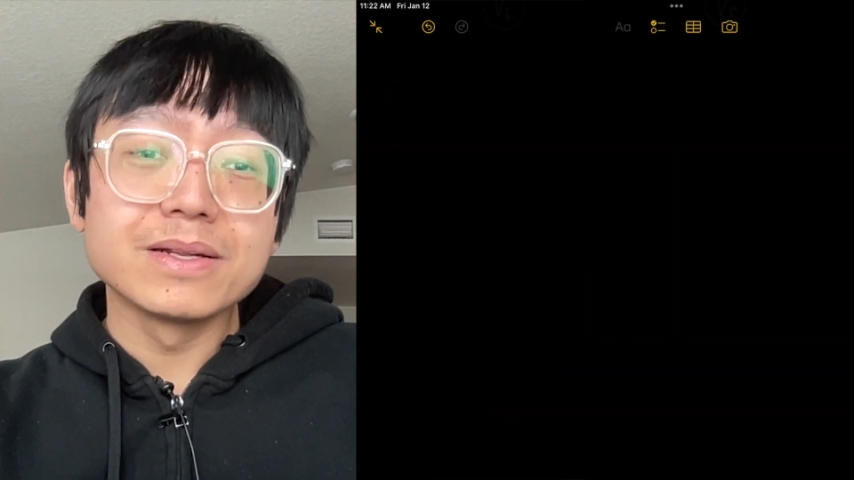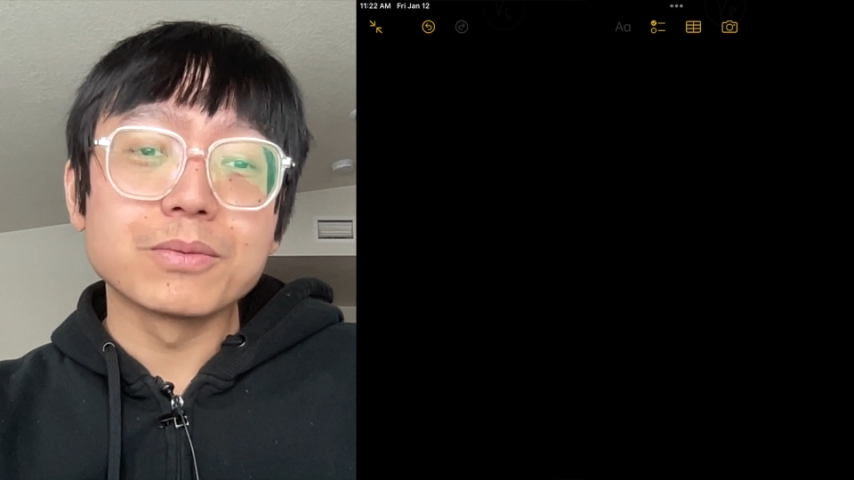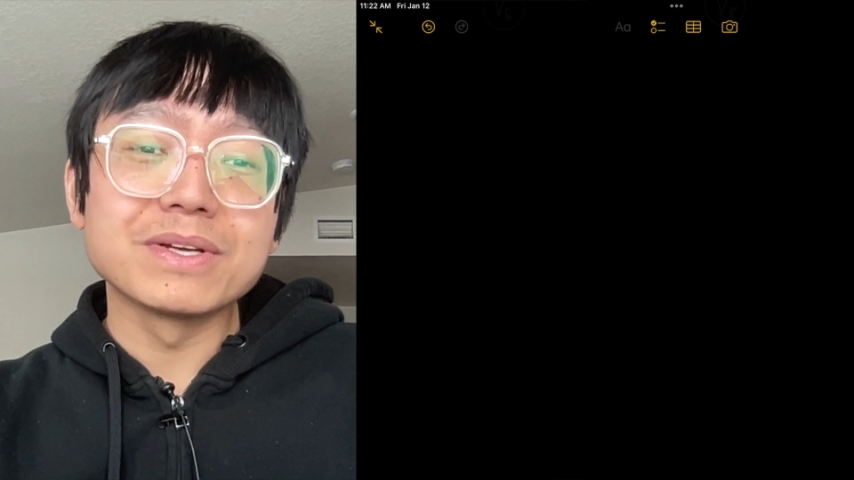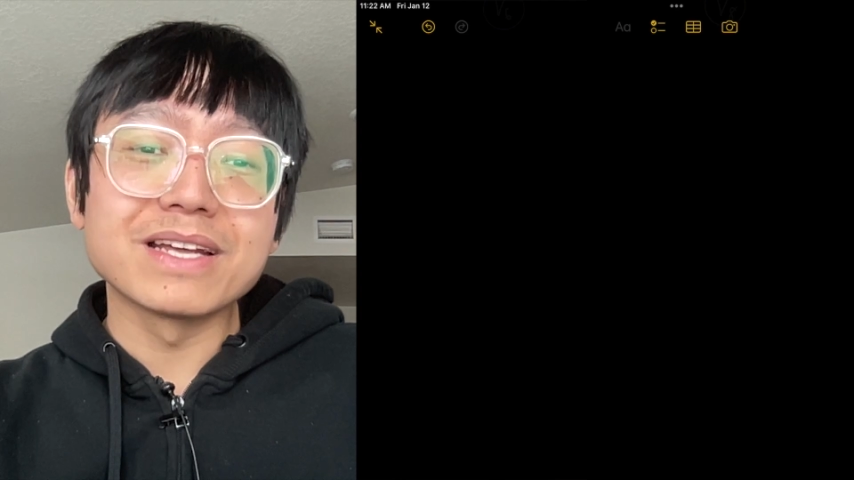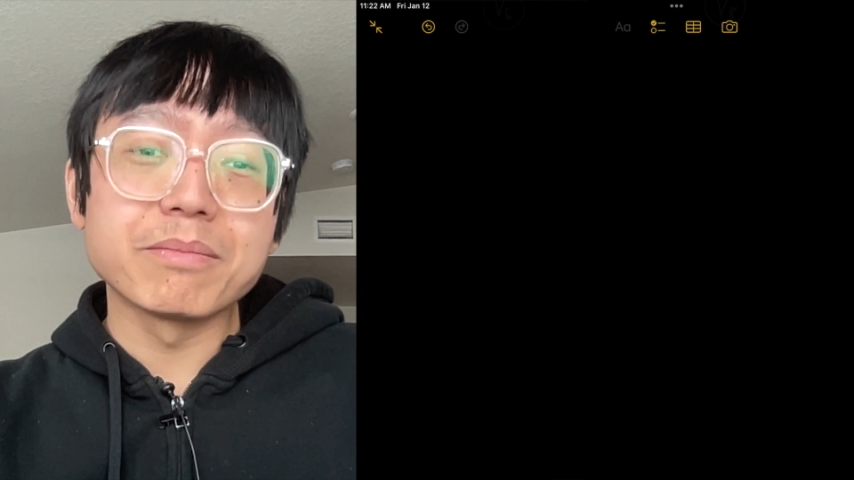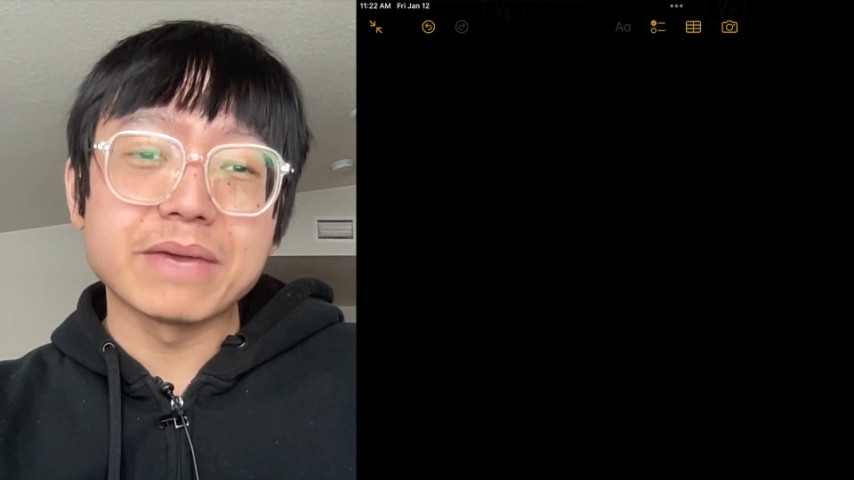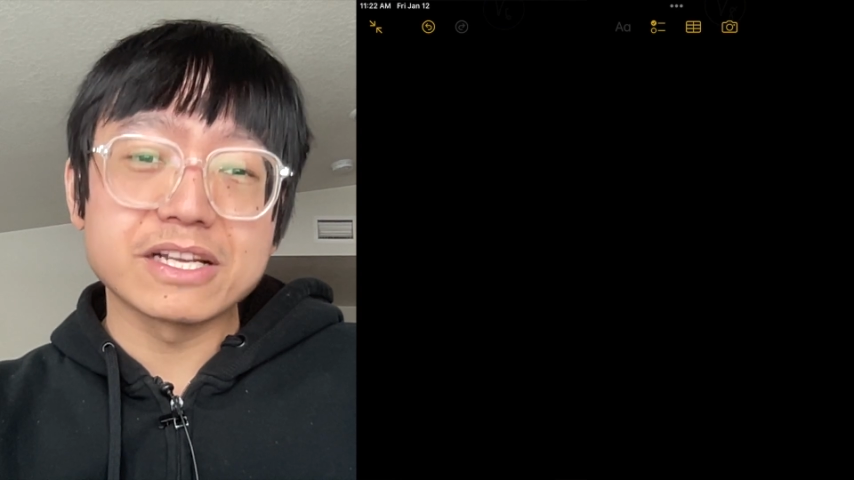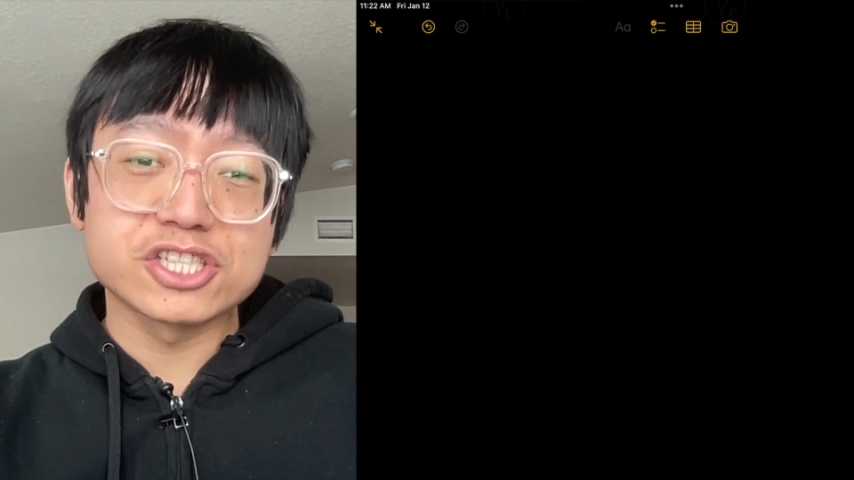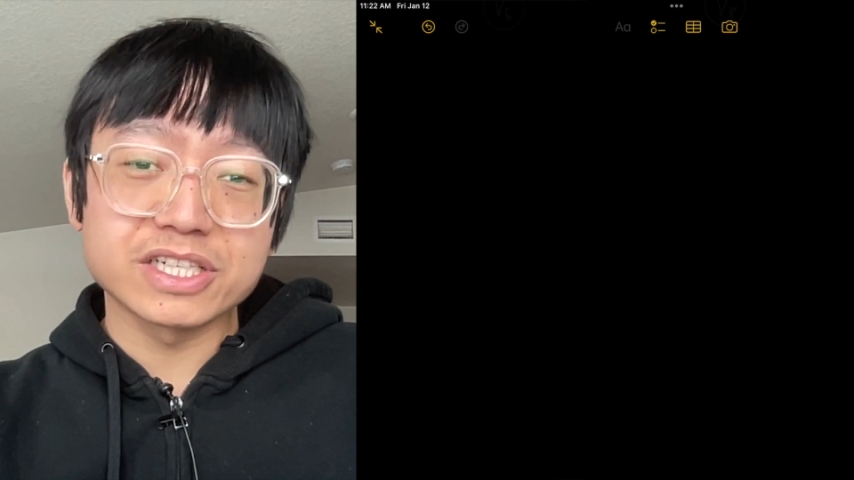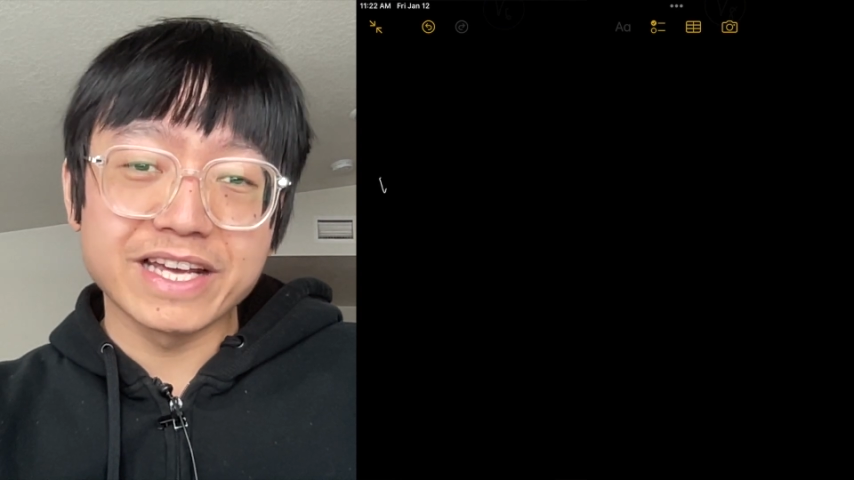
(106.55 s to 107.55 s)
with a
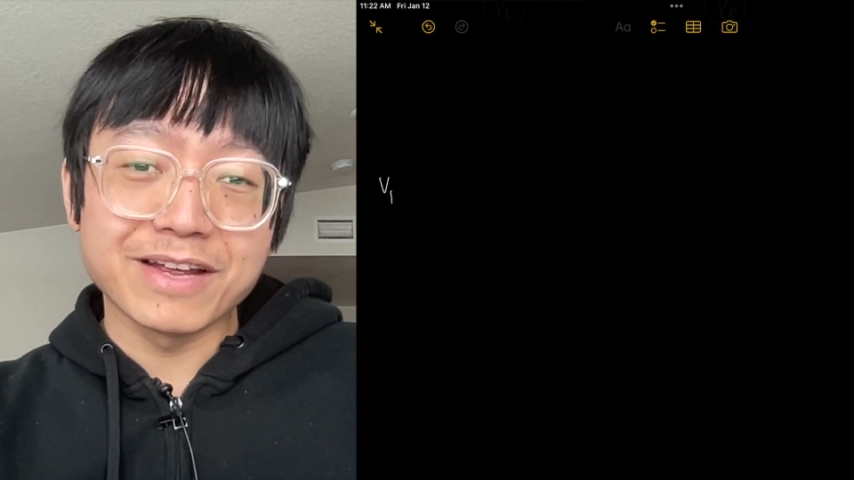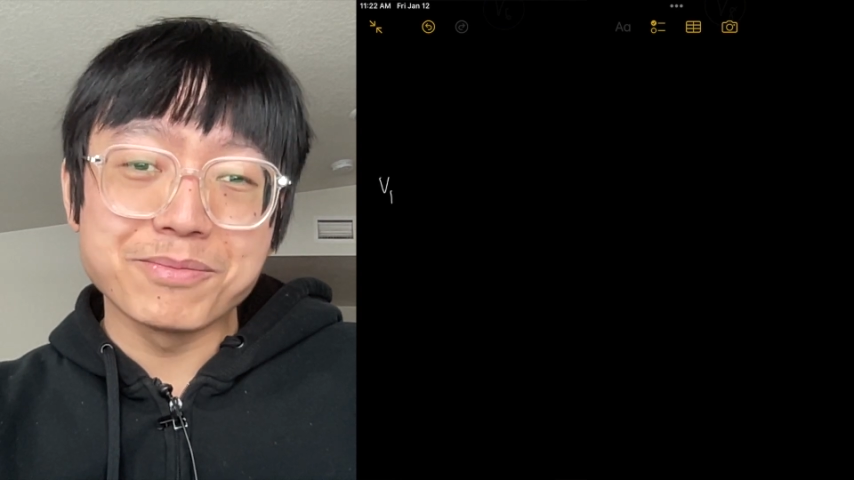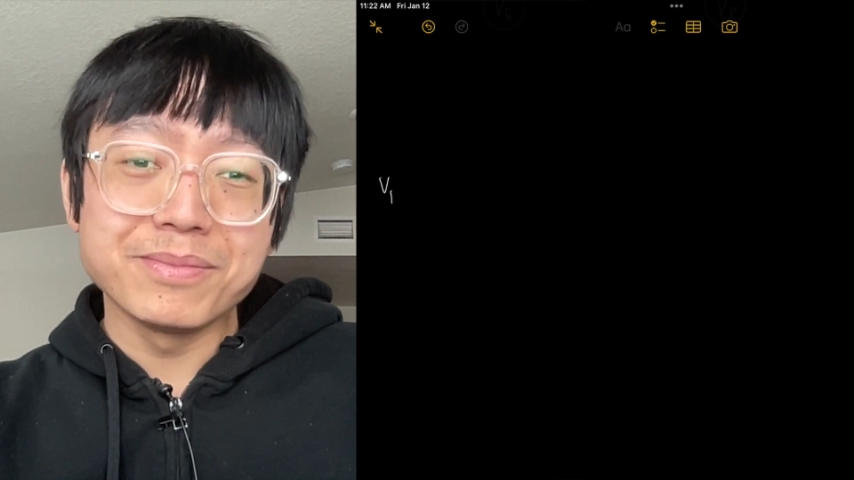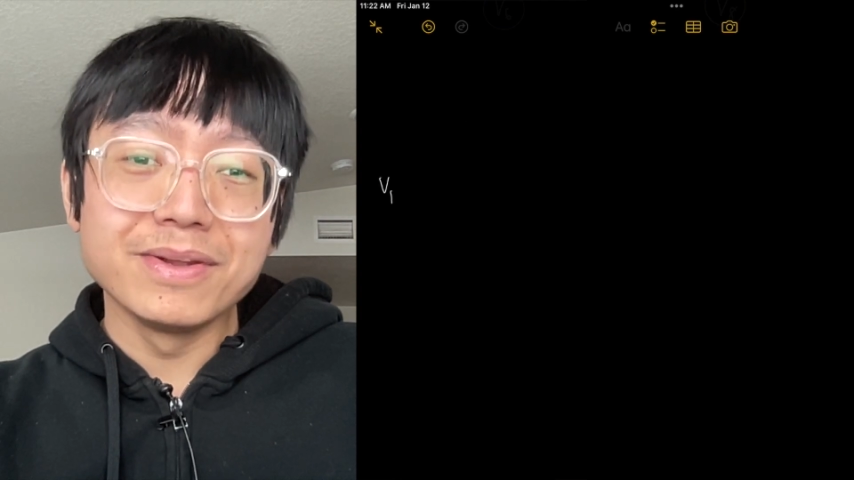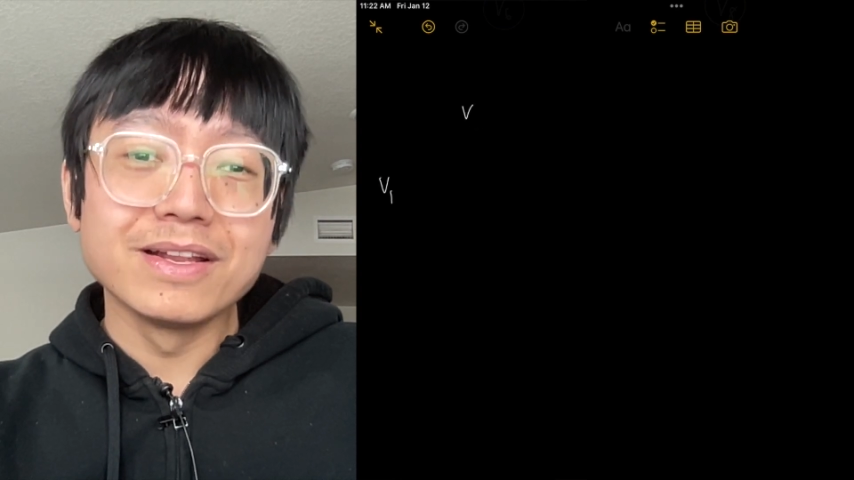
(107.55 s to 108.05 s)
matching M